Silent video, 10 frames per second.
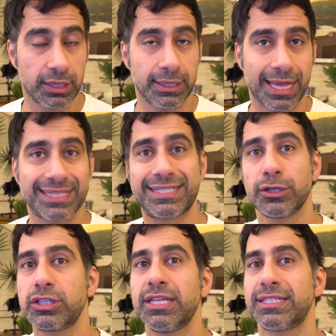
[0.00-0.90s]
and still
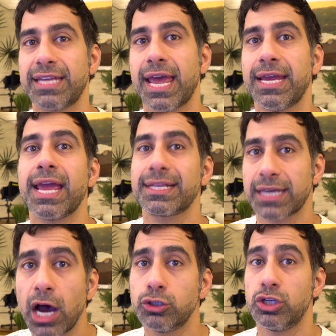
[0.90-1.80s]
to this day, it gets
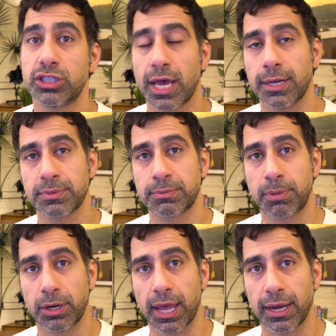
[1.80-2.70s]
100 signups
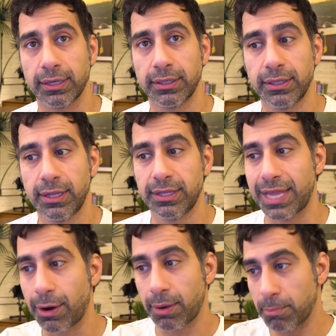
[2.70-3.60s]
per day.
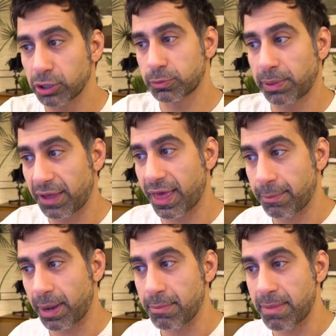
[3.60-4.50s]
Now multiply that
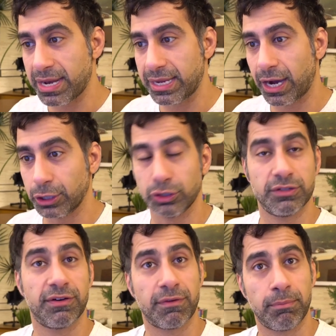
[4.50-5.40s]
by many hundreds of
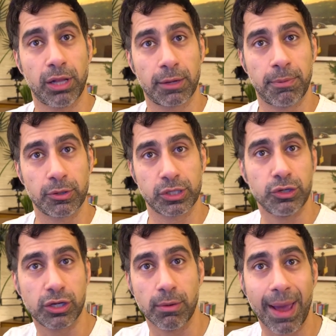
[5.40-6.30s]
different blog posts, and you
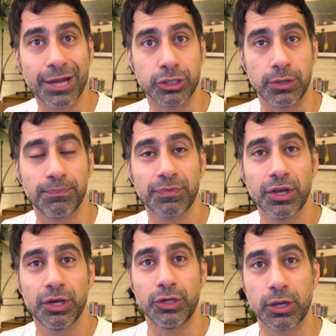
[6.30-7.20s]
can imagine
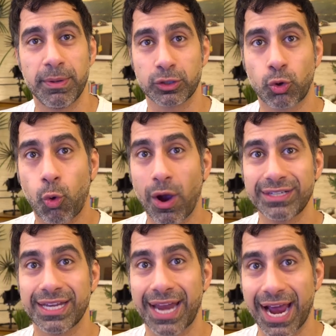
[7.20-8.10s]
you can build quite
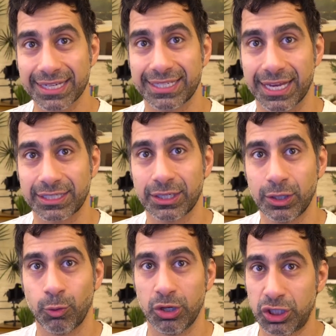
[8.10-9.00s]
an asset
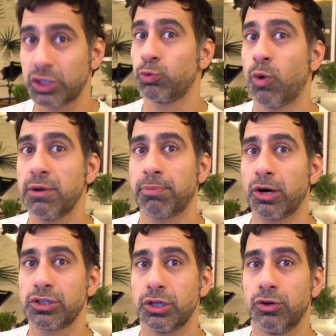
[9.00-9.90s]
with just one
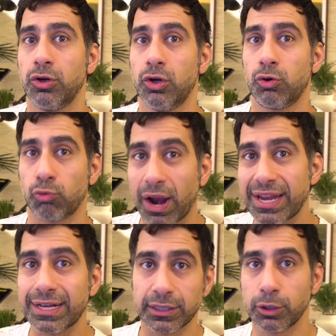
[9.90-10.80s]
person
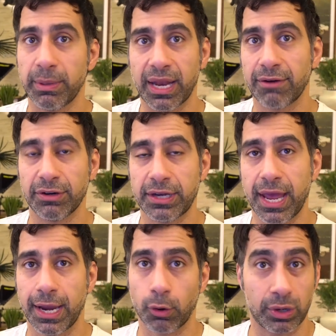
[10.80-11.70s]
writing a little bit every
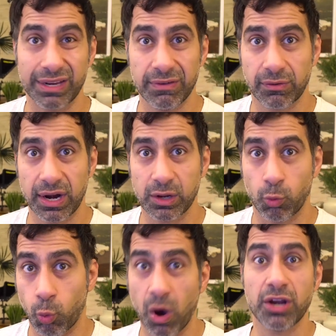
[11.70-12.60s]
day, or even
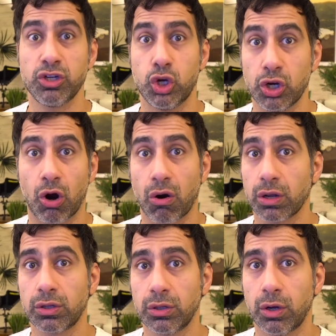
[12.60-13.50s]
writing one good
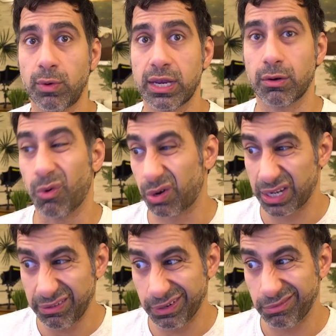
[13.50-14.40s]
article a week, or
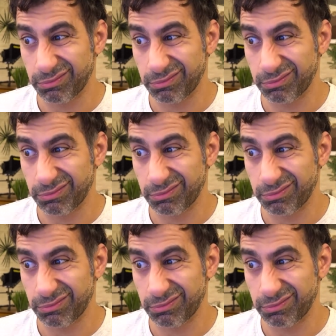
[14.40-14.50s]
even,